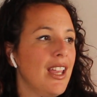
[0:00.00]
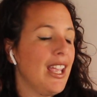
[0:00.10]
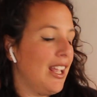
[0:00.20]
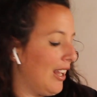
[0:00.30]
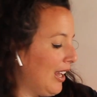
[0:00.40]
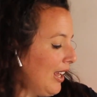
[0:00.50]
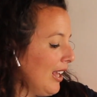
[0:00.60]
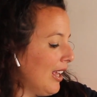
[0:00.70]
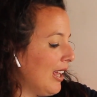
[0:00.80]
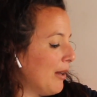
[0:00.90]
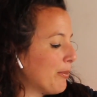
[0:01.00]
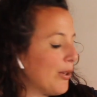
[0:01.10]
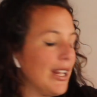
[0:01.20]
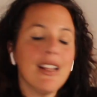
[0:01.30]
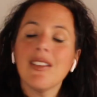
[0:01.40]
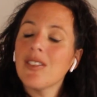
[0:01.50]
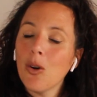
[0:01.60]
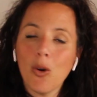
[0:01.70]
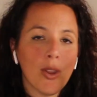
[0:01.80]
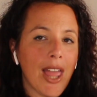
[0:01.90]
It brings
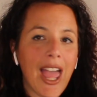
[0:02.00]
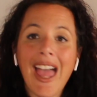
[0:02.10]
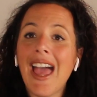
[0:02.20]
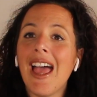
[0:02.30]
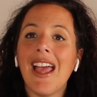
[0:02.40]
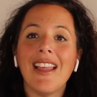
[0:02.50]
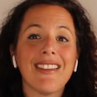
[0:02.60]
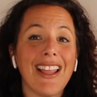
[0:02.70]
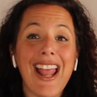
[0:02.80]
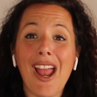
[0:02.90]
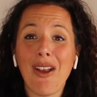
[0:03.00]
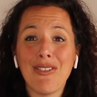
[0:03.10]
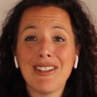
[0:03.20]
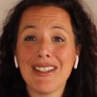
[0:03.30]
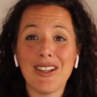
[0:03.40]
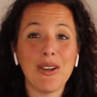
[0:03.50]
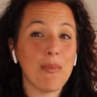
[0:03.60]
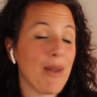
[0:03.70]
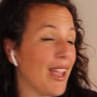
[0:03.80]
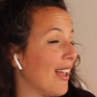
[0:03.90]
all the hairs and every single
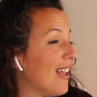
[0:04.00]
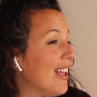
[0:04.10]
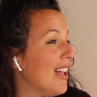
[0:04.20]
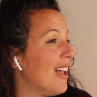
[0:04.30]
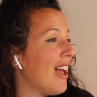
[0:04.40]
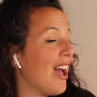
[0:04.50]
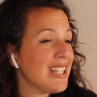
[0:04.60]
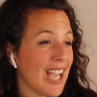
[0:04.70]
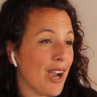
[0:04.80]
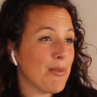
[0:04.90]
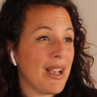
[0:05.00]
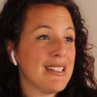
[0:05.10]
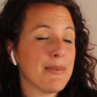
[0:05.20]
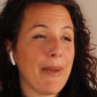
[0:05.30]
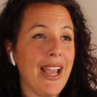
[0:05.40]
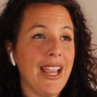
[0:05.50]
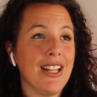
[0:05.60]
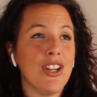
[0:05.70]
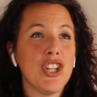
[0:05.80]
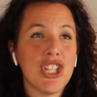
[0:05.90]
bit down my
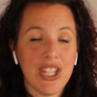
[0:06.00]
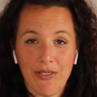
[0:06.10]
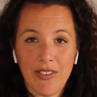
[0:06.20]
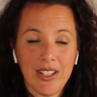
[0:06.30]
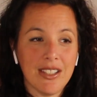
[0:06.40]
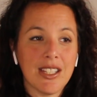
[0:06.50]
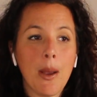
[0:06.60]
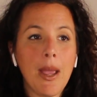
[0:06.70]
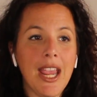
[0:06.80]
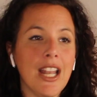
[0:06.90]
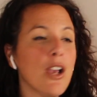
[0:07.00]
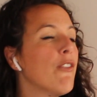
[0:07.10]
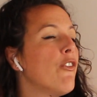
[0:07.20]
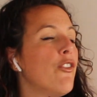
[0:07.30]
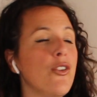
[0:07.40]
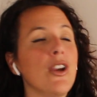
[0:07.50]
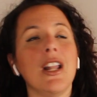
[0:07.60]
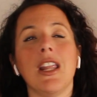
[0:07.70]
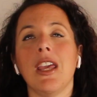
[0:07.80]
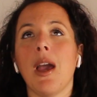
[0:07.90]
spine shivers in a
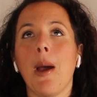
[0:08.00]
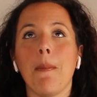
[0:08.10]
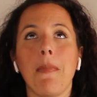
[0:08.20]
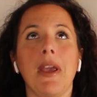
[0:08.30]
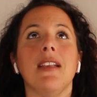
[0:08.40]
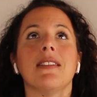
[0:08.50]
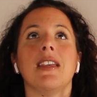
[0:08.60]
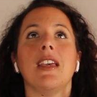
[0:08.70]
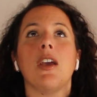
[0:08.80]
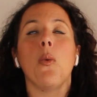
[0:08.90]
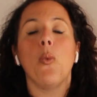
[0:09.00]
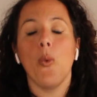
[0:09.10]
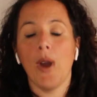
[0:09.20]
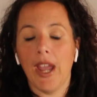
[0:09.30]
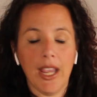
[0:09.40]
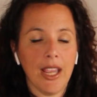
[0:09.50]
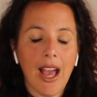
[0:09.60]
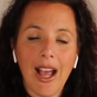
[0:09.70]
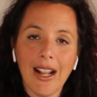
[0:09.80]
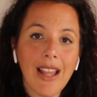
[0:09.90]
really amazing way.
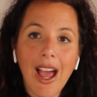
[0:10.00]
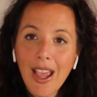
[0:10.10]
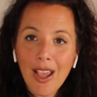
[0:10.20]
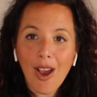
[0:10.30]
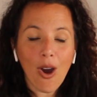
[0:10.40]
And I